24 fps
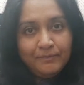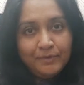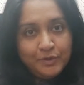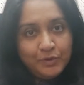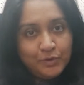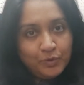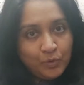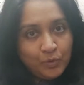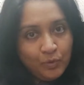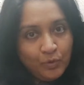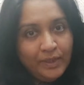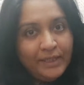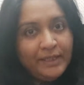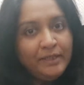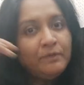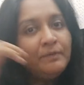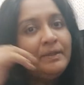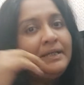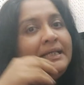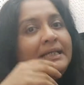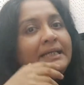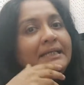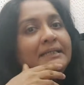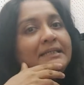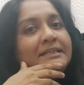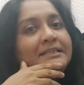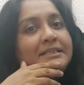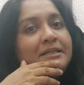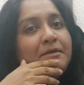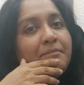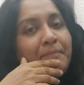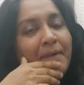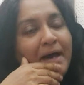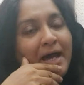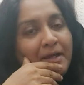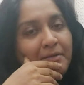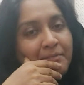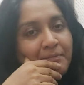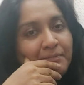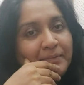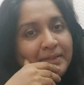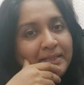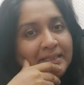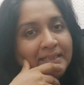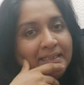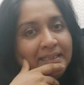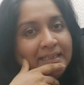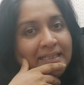to go into an English
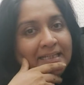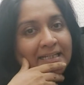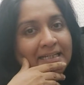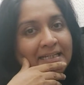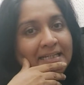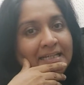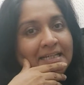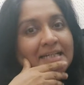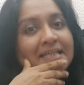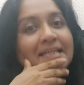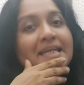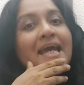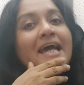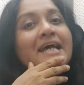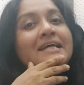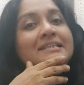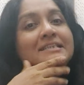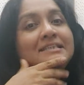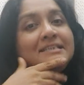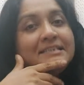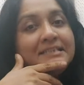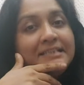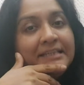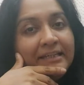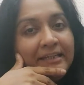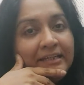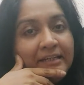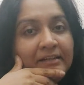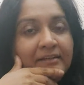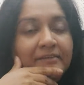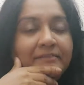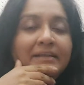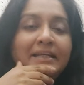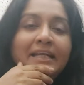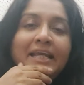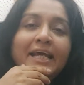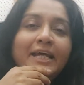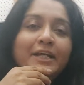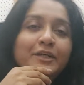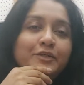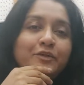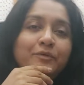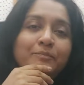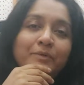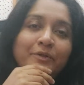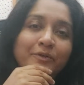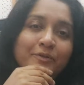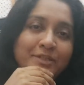department can still relate
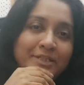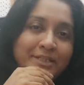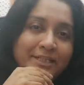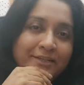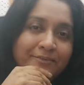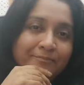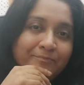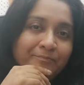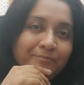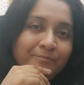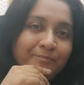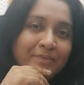to beauty,